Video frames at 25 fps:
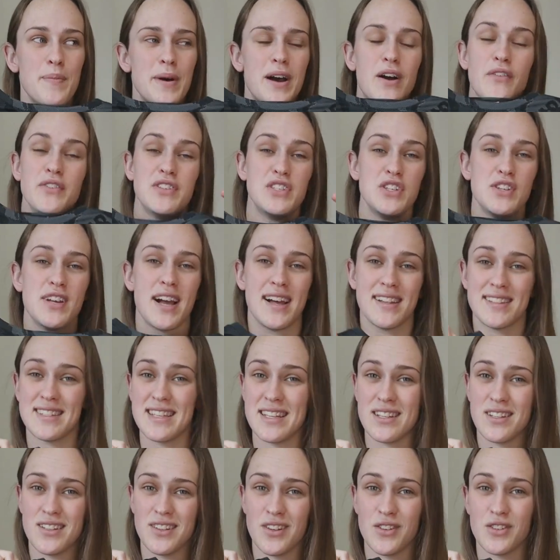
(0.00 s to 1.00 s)
but obviously you can't
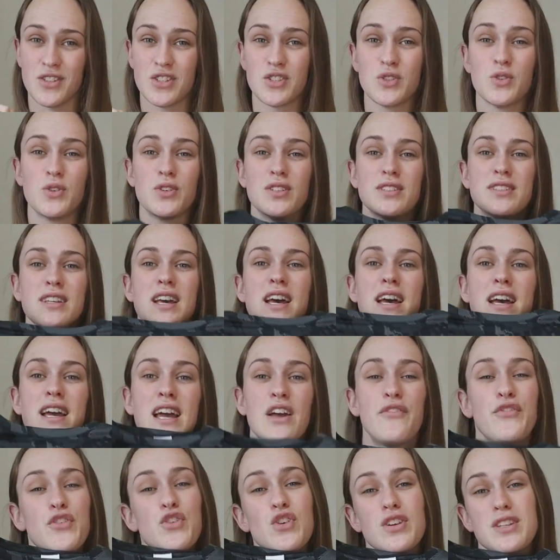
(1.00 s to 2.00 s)
see it in those shorts.
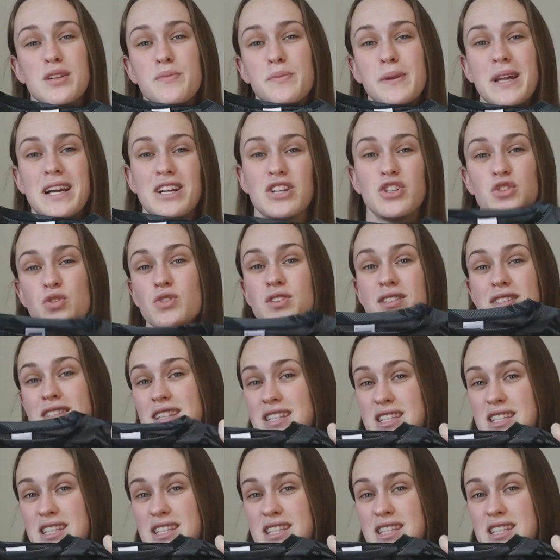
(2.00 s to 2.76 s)
If you've got the black shorts,